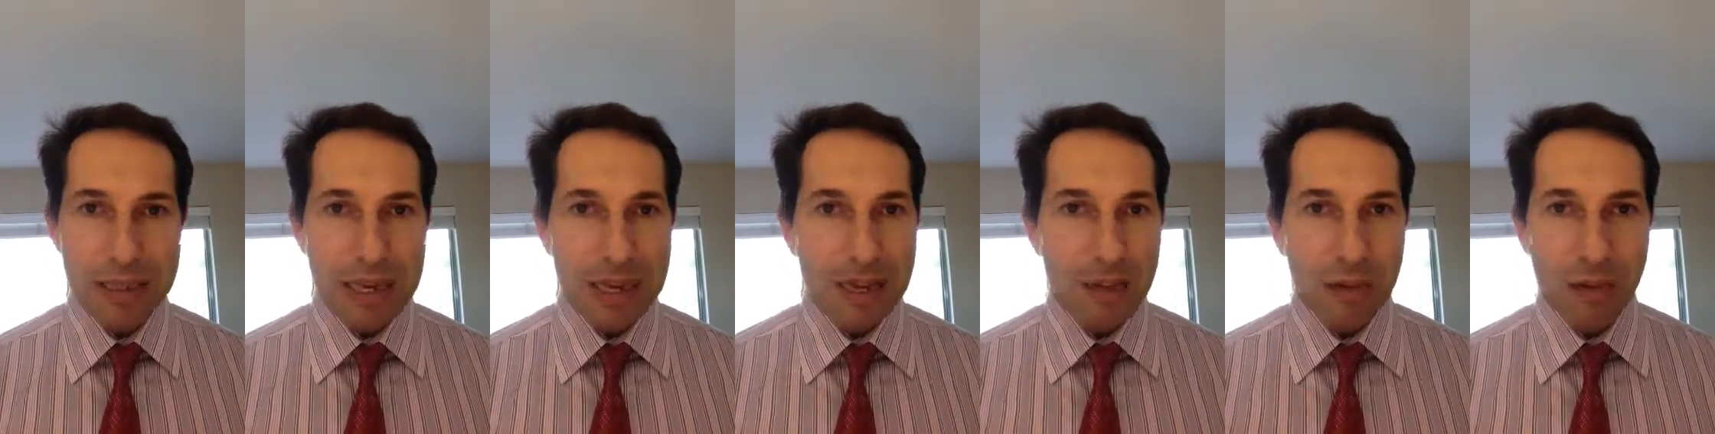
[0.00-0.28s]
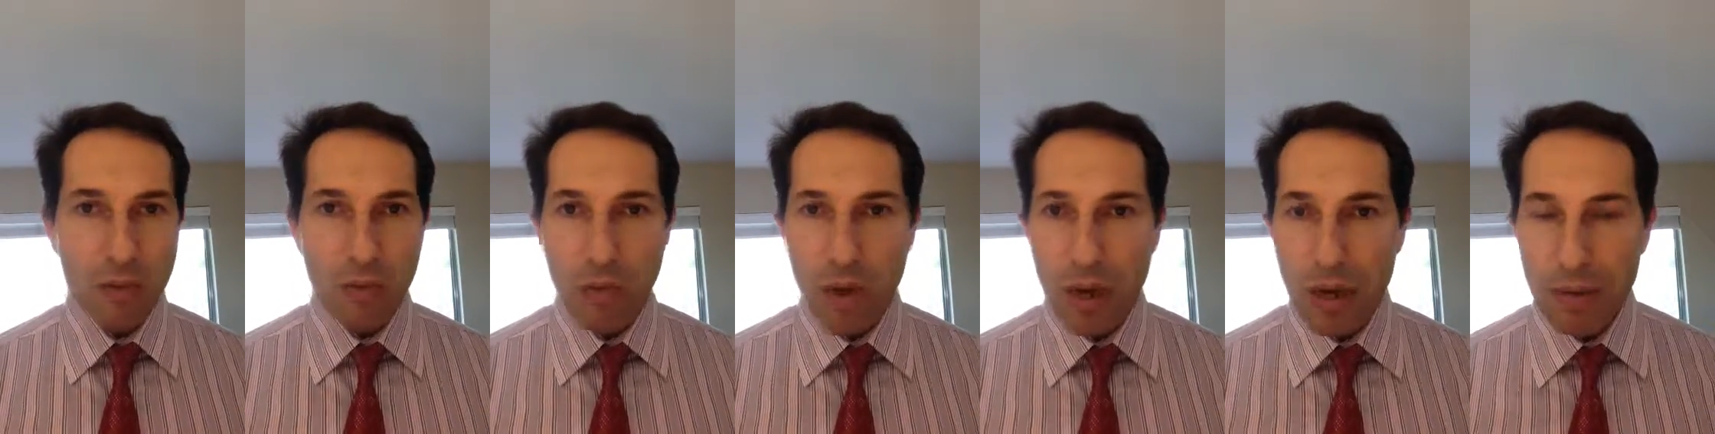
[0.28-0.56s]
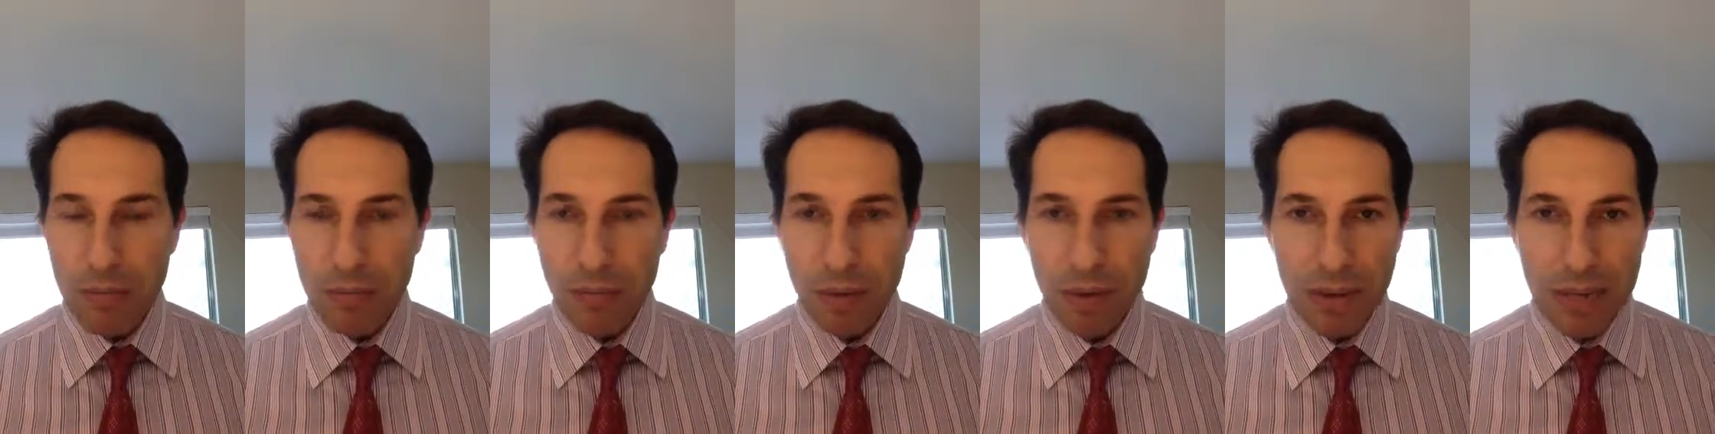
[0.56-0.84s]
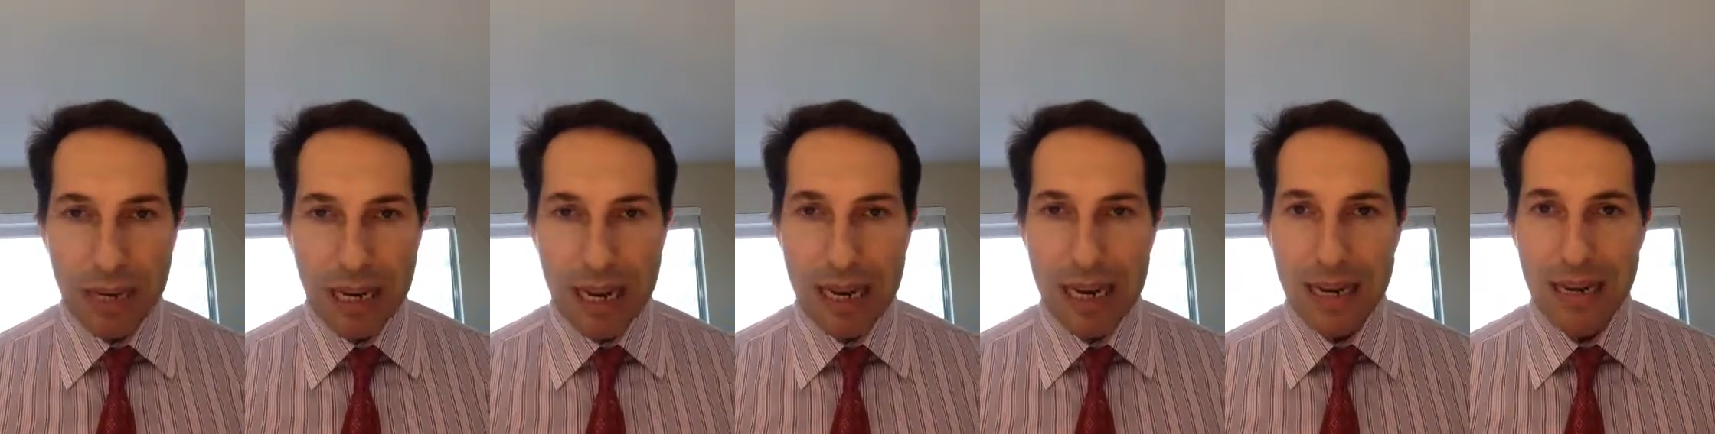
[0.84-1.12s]
down to one per
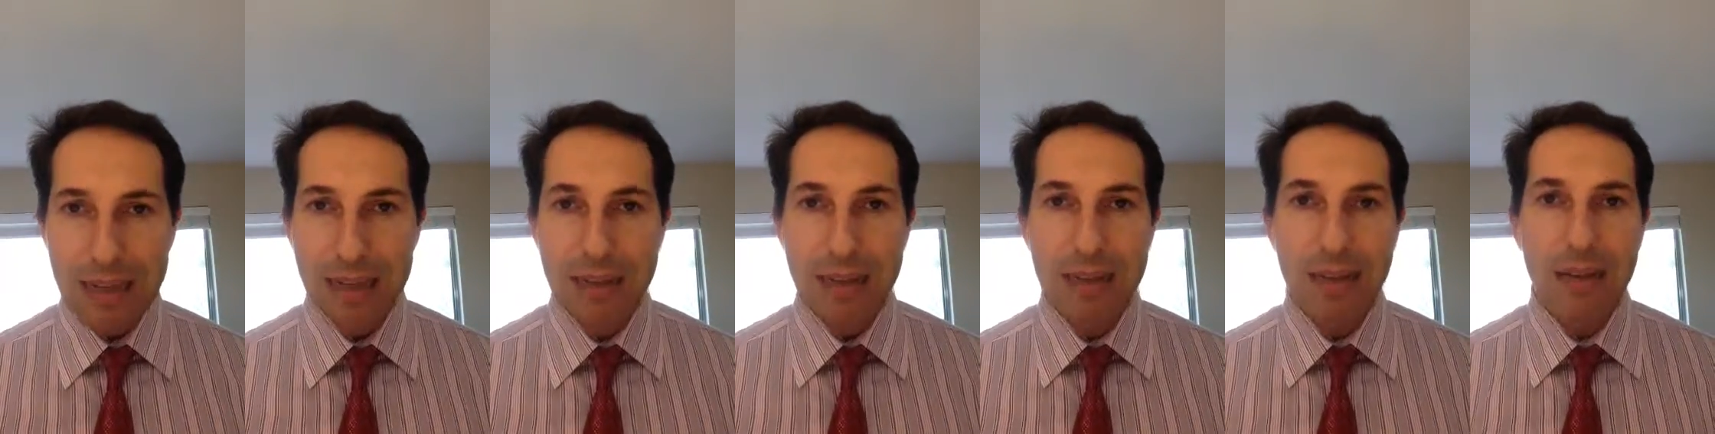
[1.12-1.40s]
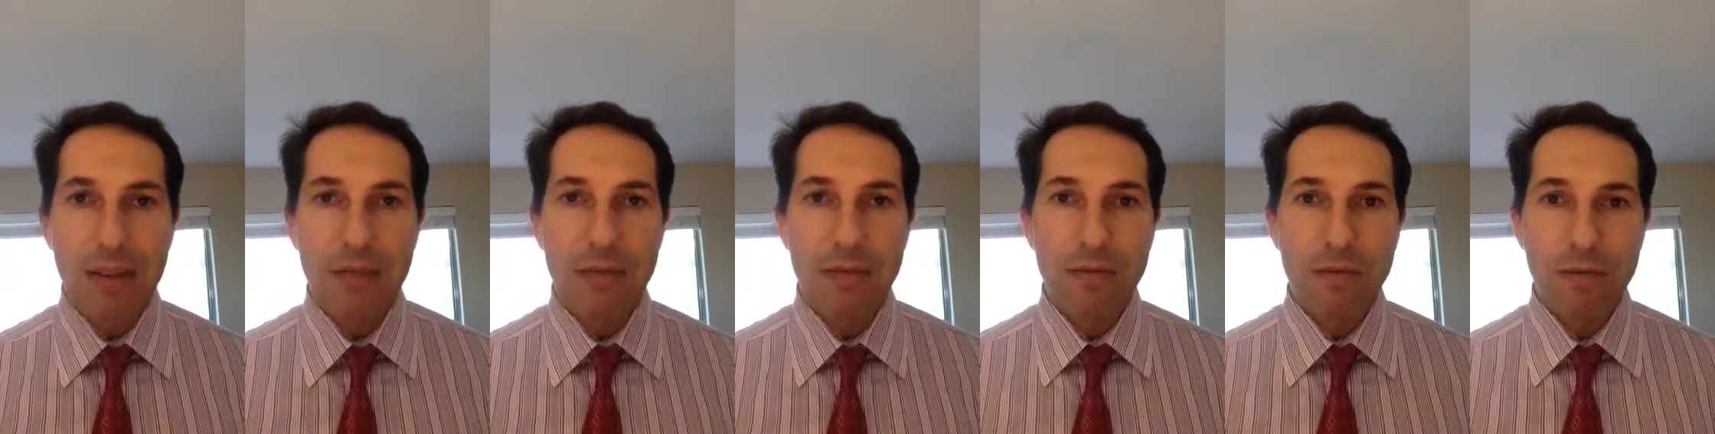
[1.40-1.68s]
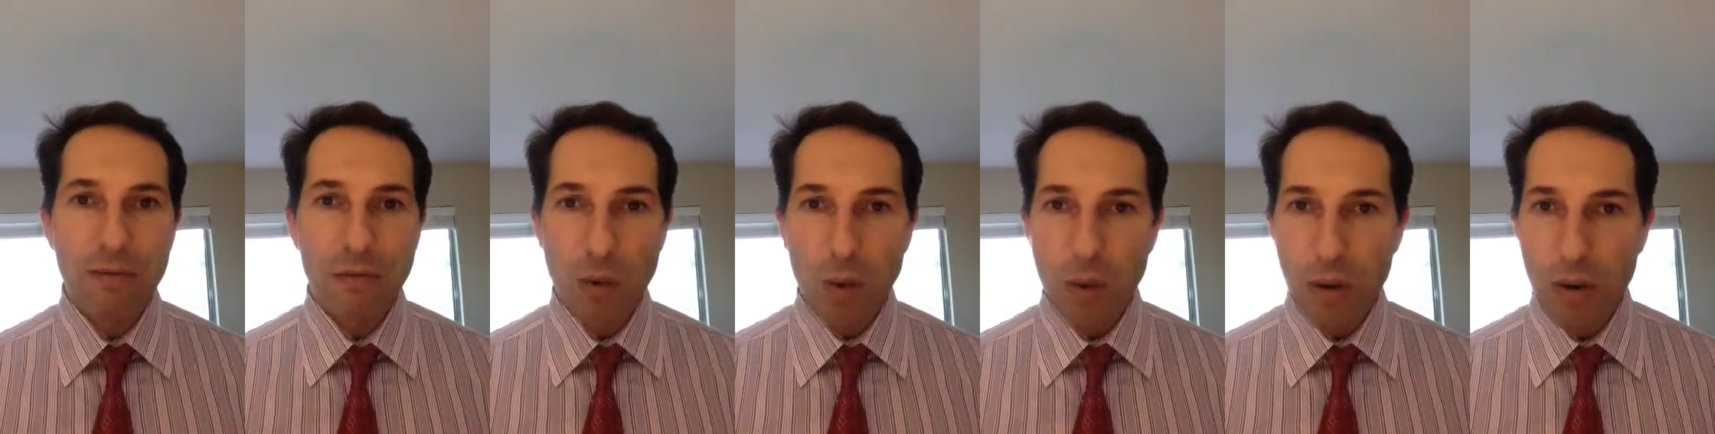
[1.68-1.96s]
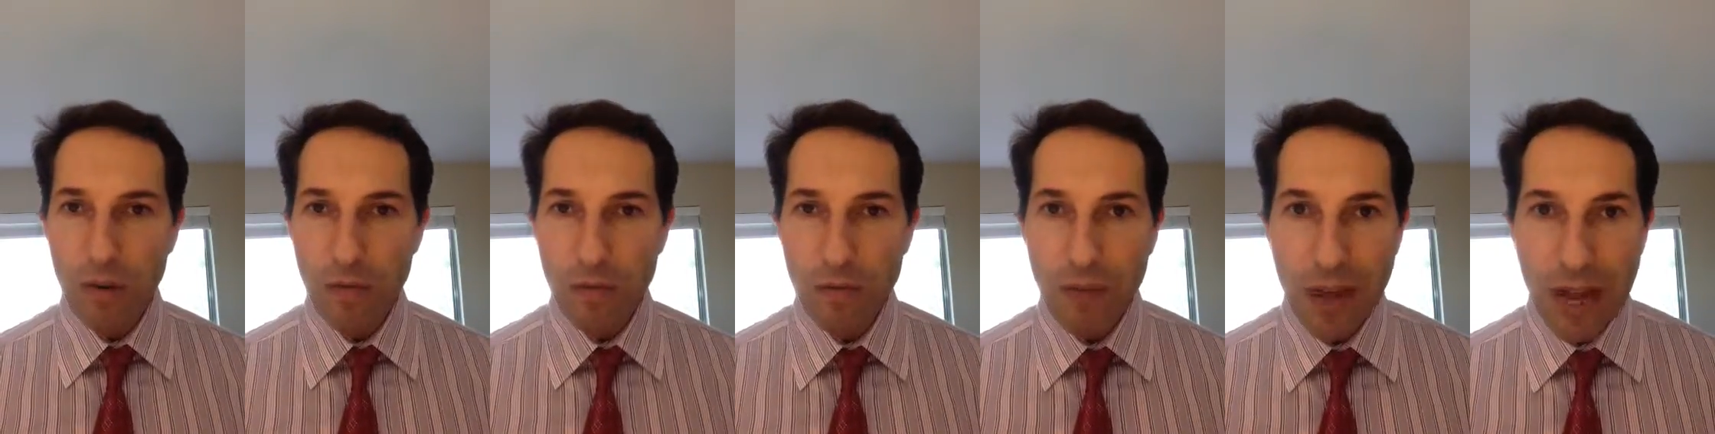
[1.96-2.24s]
day instead of
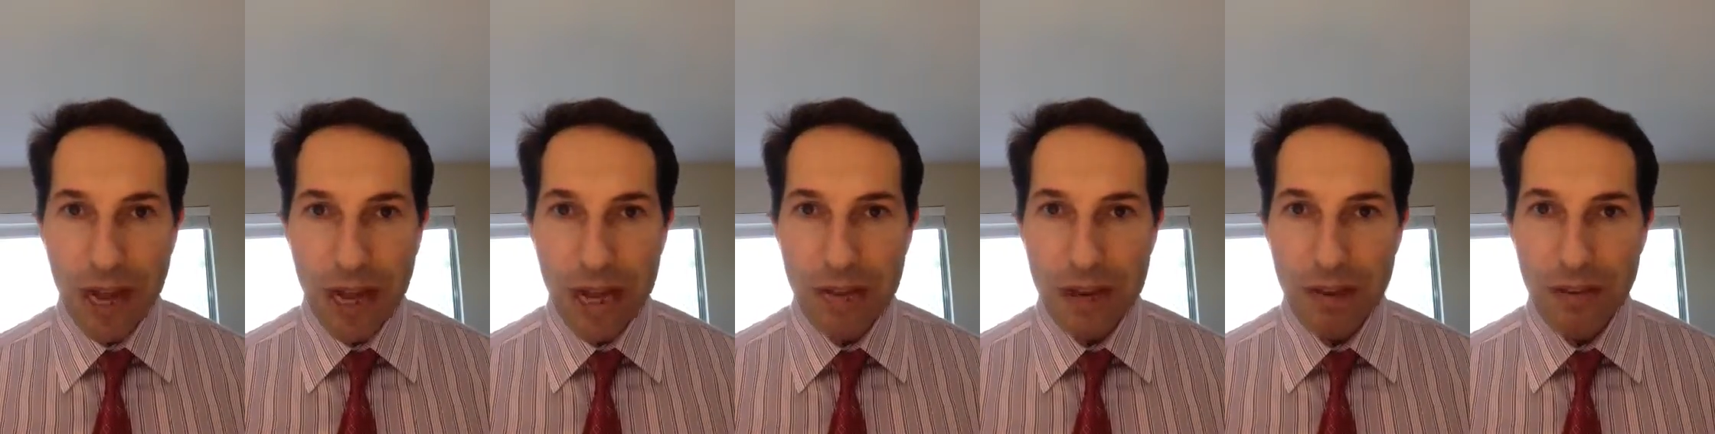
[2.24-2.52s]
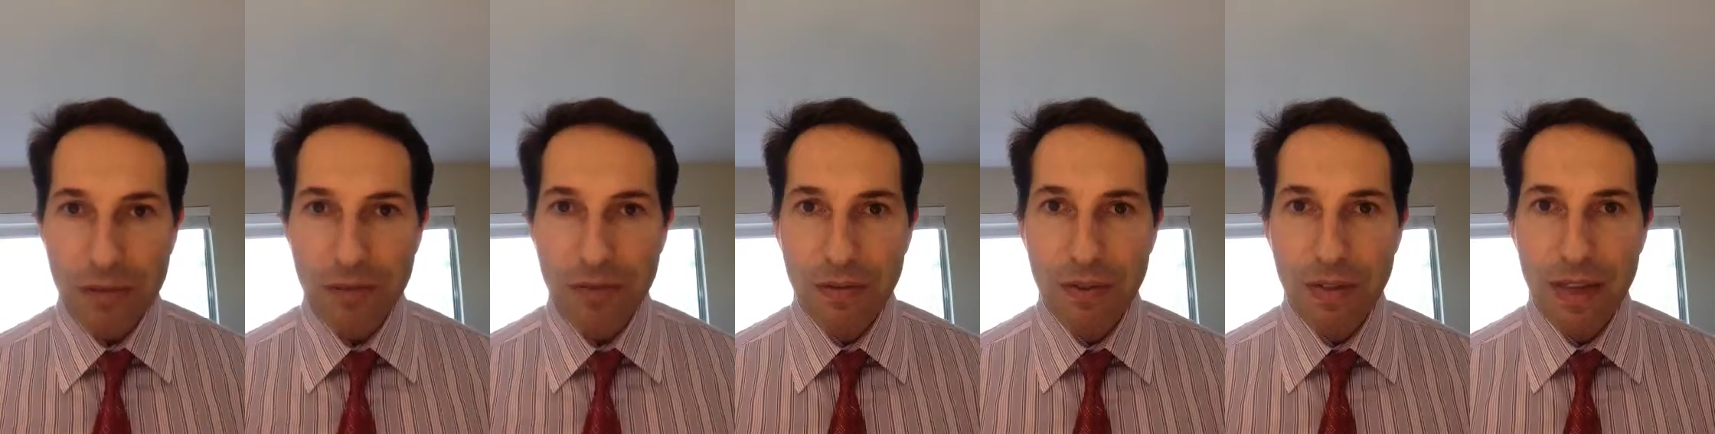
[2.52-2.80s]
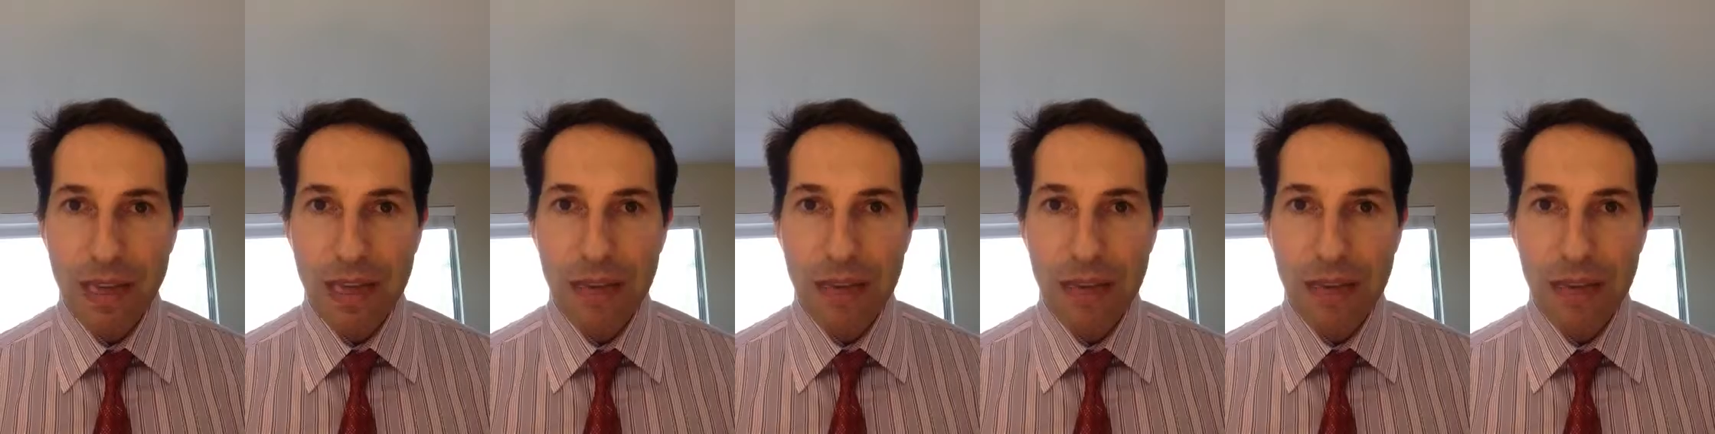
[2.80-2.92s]
four or five.